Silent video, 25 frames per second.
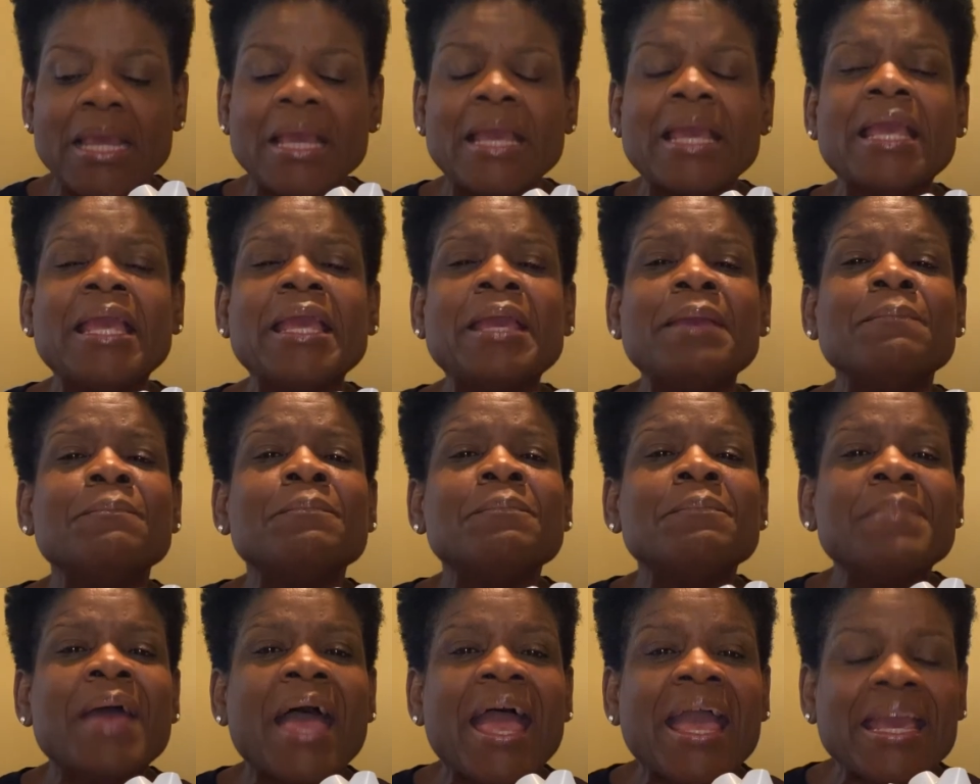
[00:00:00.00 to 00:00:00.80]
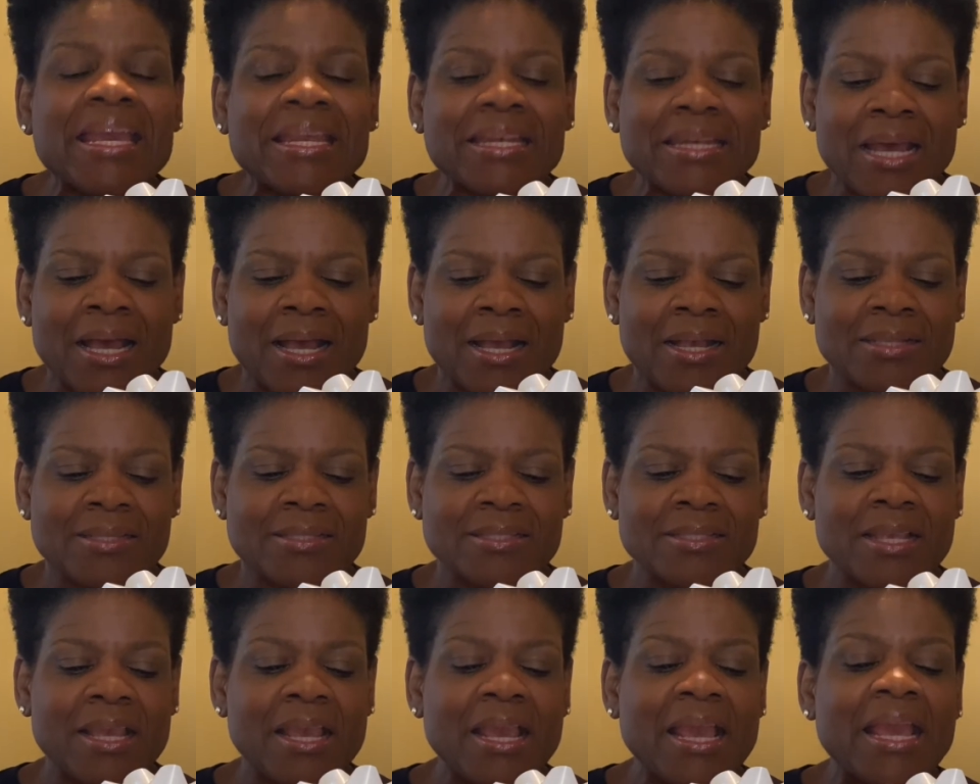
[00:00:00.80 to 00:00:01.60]
He made
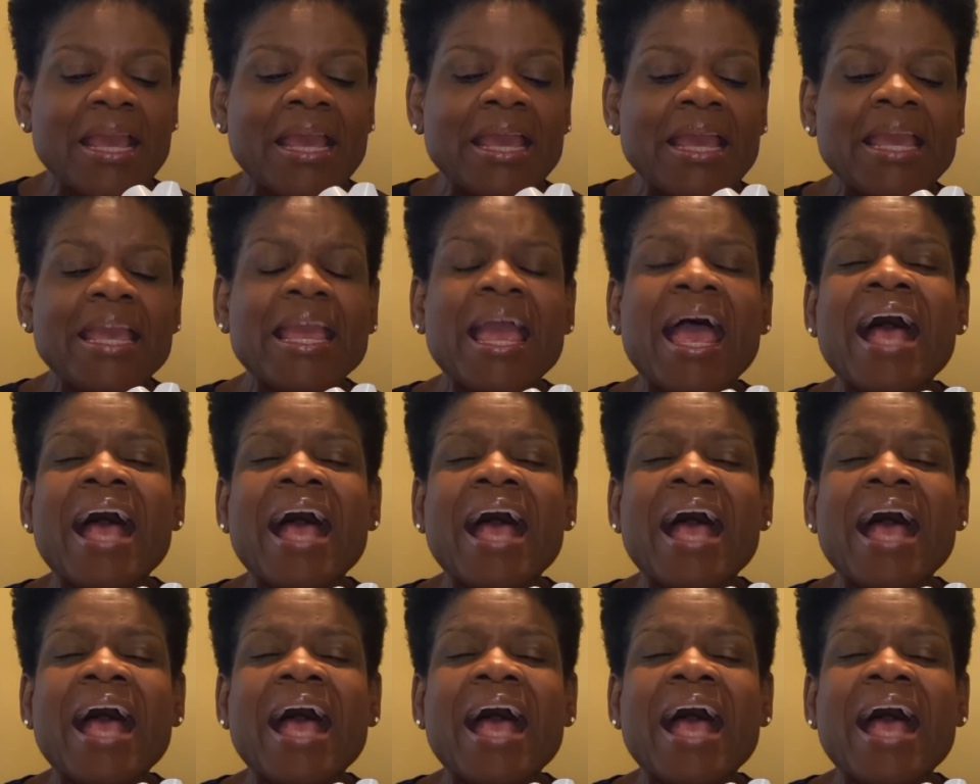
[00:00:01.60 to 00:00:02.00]
us. He